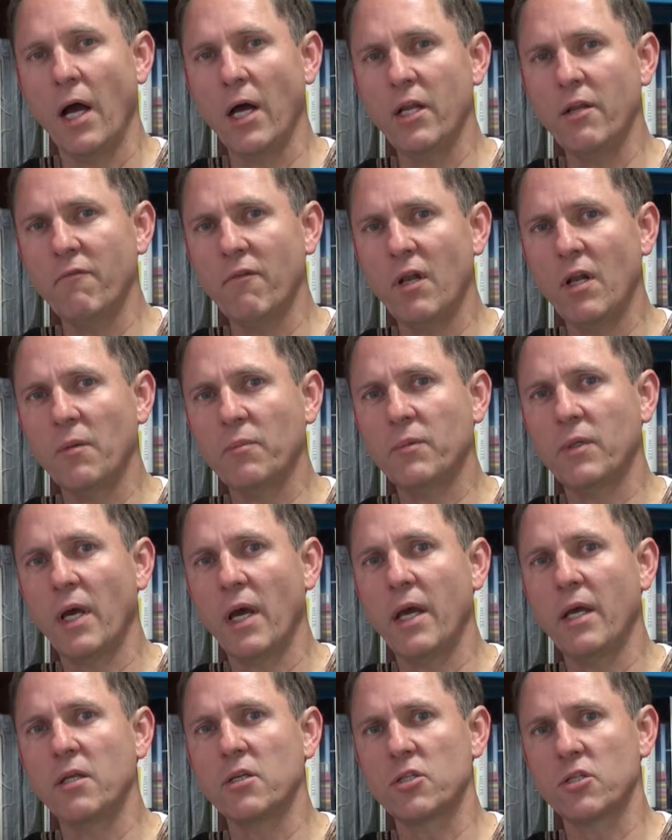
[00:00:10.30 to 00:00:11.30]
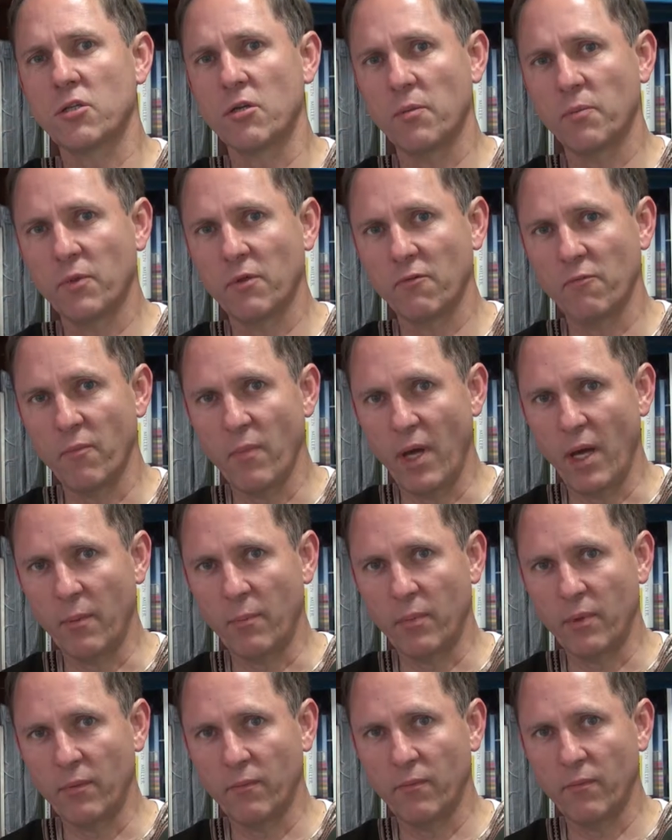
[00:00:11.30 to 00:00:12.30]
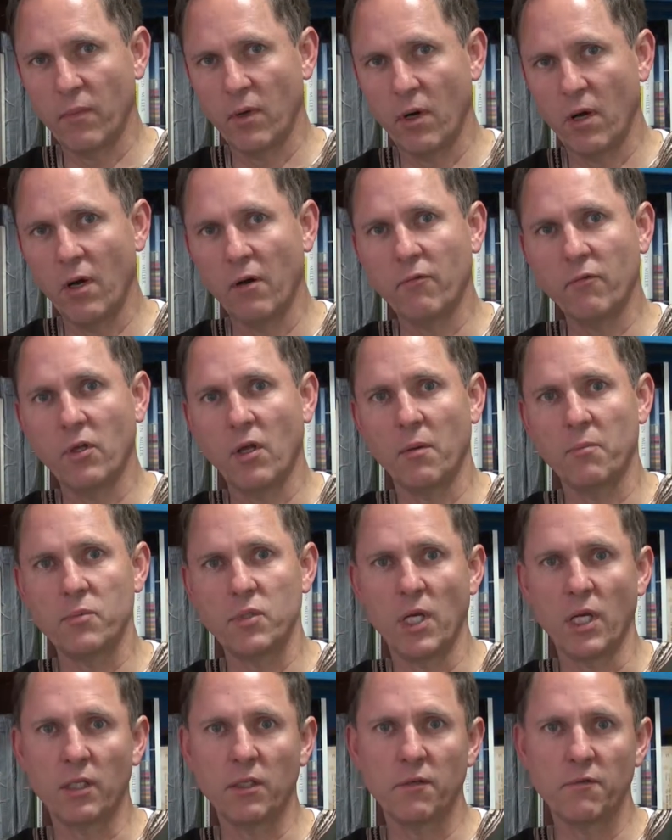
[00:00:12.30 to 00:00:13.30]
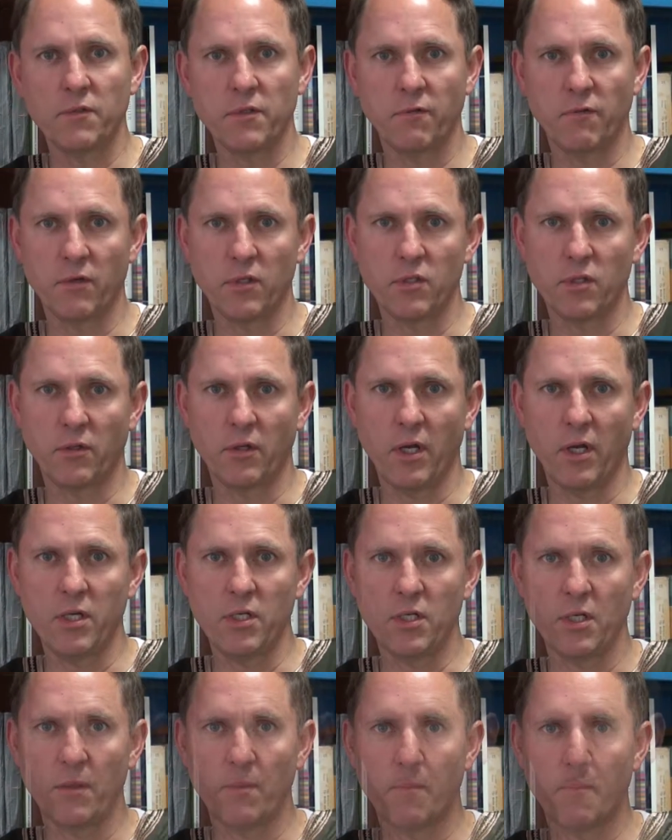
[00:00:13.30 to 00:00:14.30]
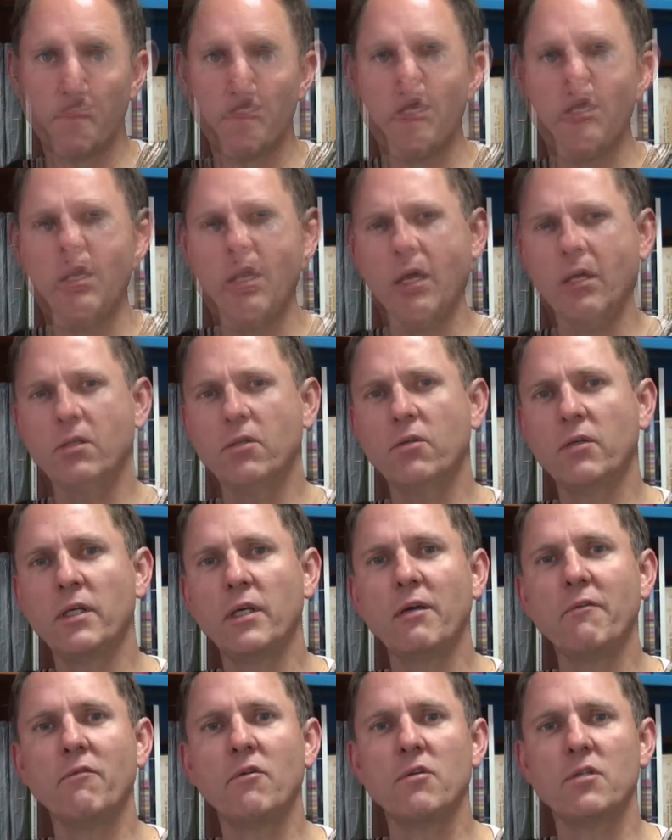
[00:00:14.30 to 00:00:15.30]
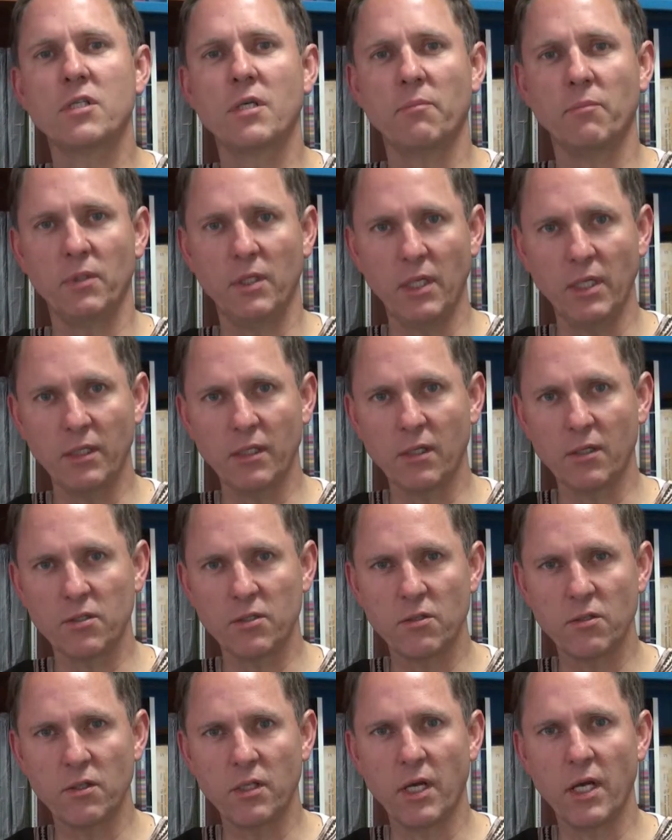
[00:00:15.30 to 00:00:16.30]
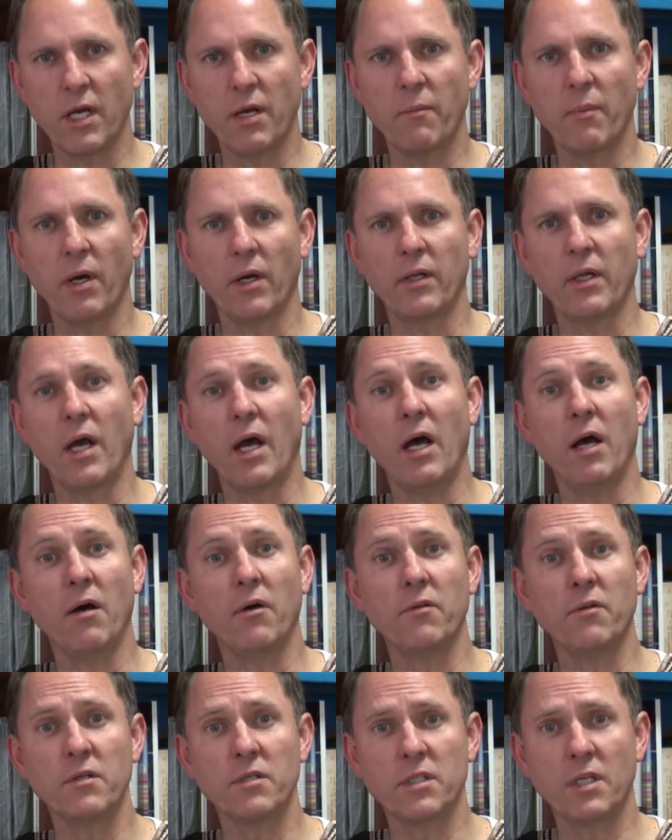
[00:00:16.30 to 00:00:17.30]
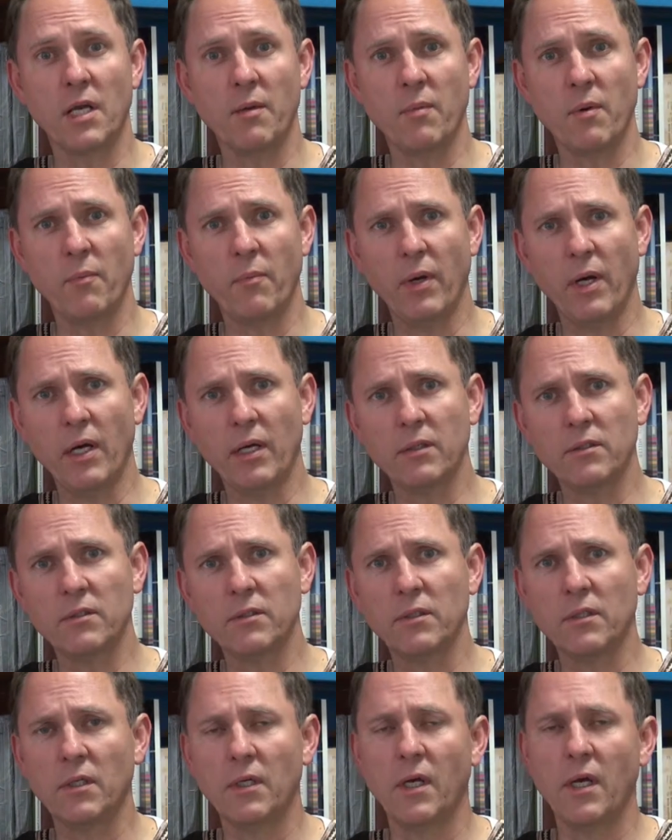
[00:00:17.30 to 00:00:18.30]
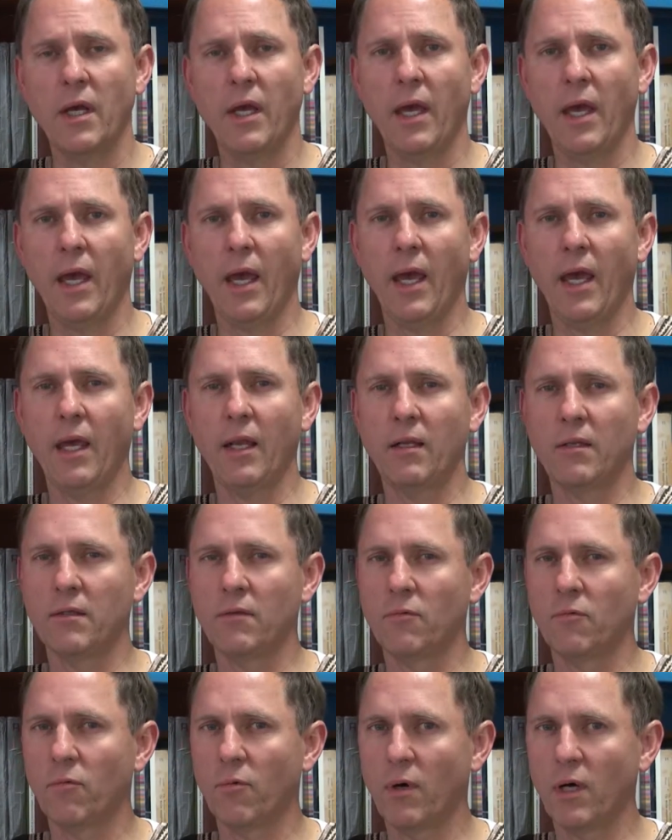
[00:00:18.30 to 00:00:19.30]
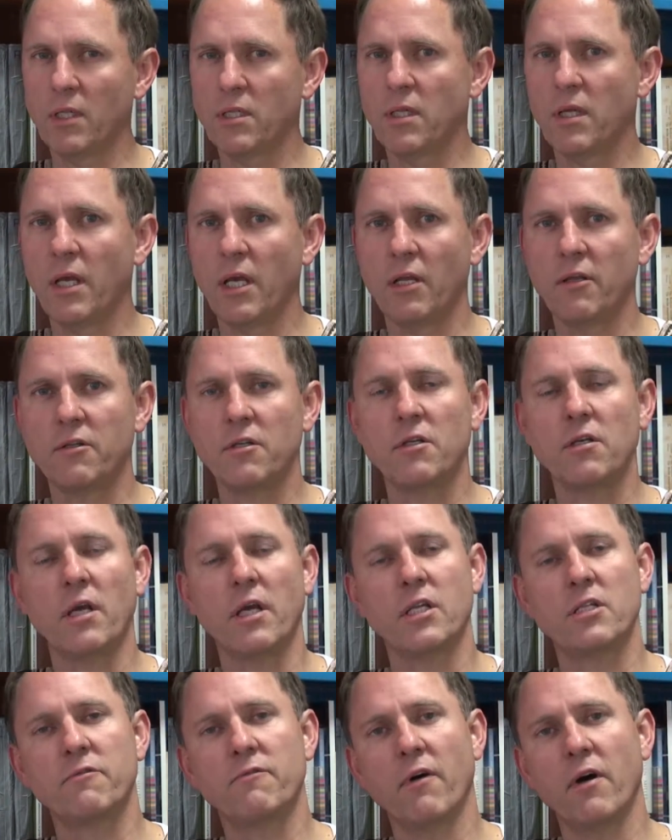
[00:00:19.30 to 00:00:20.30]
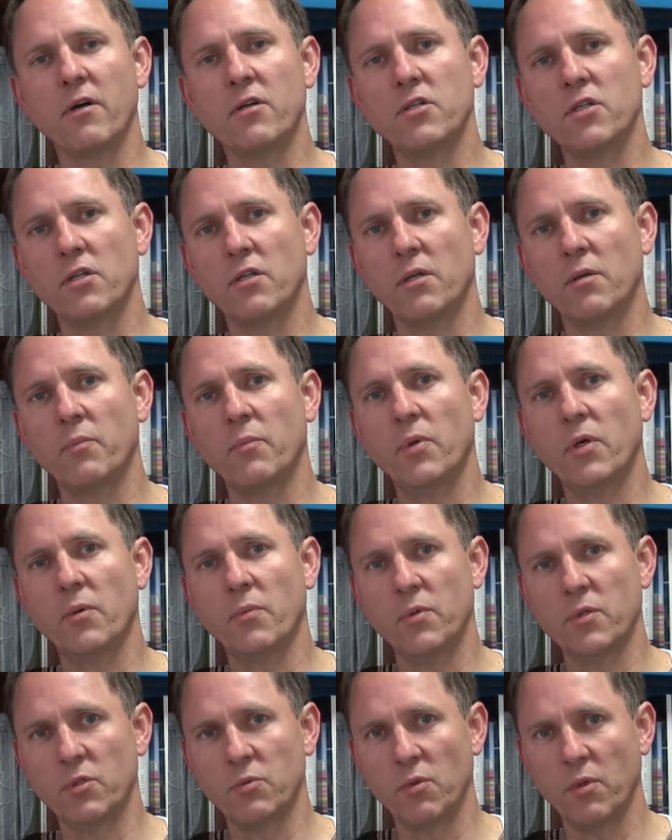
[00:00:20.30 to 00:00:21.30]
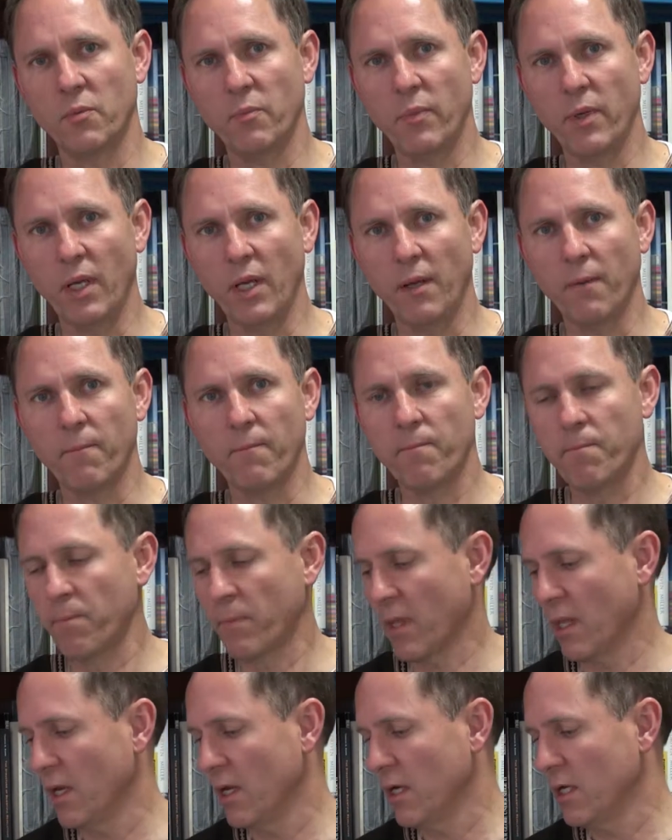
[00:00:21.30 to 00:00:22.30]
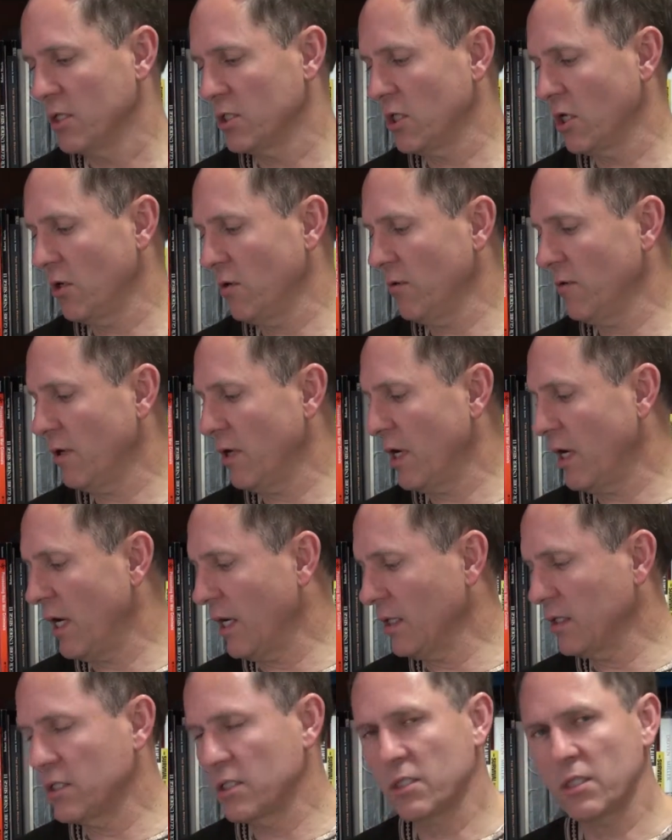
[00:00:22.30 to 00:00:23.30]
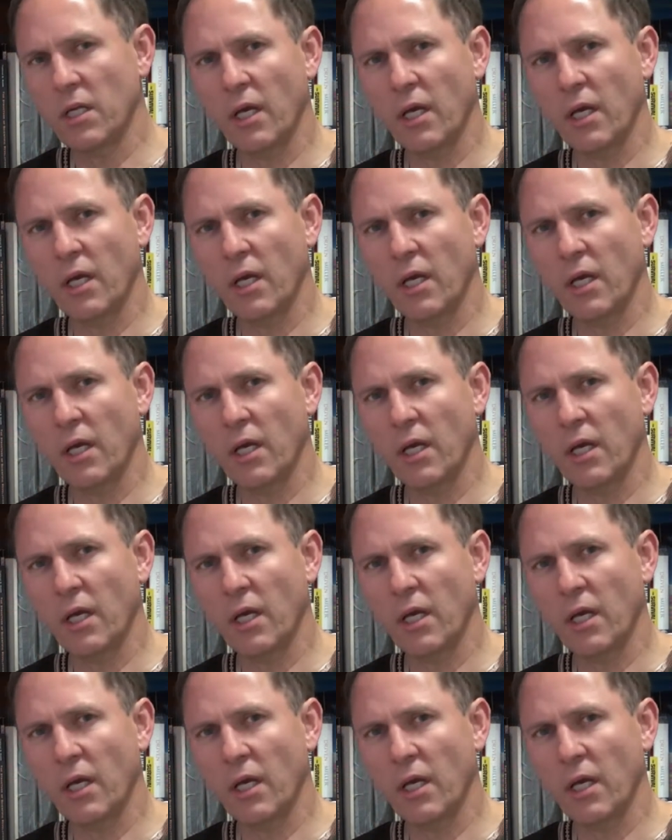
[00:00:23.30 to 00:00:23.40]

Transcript: developed a descriptive map of the objectives of education, and I'd like to give you some details today about how this came about and what its function and purpose would be. So I